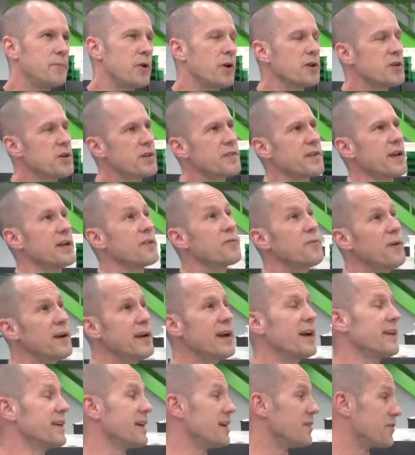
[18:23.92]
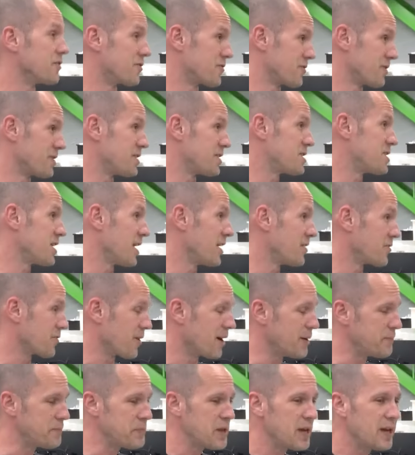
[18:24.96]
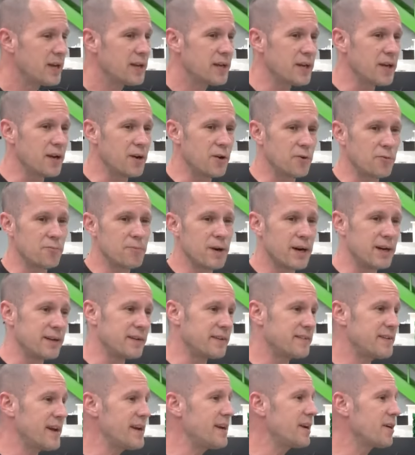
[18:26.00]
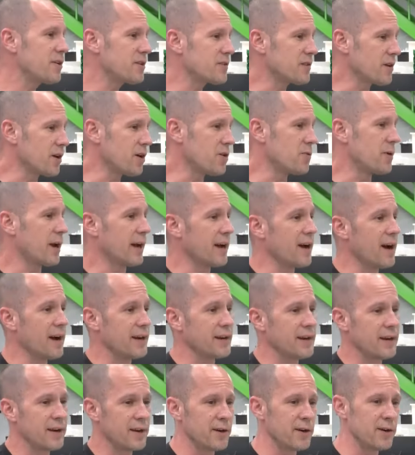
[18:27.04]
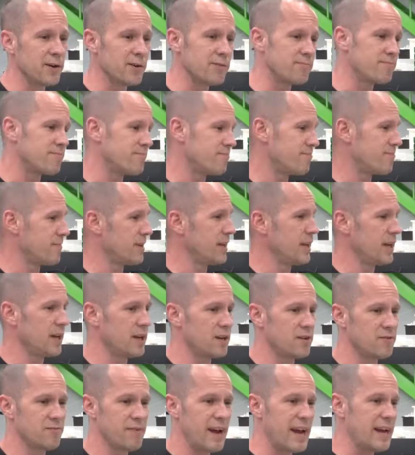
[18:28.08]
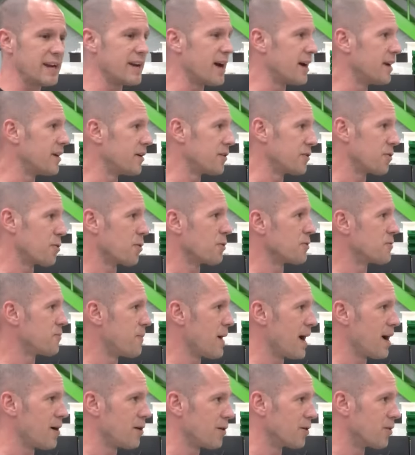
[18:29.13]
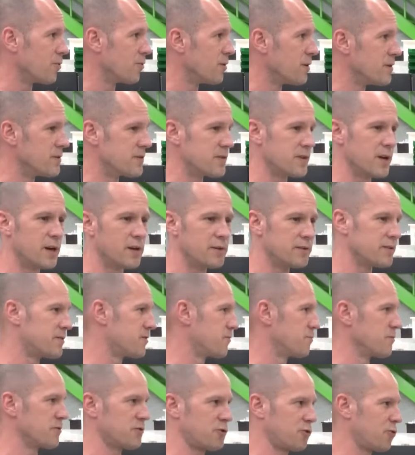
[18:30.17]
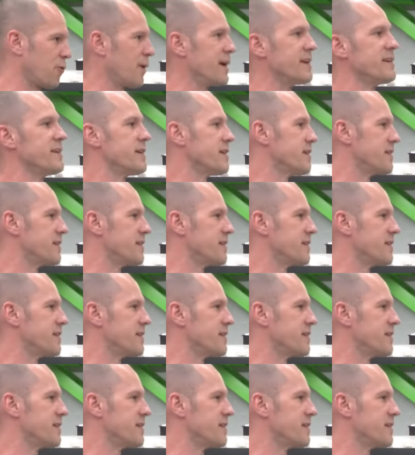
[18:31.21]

I should say it's funny how the industry has changed, right? You know, uh, ten years ago when I got here, you know, eight, 900 horsepower was, you know, was, was crazy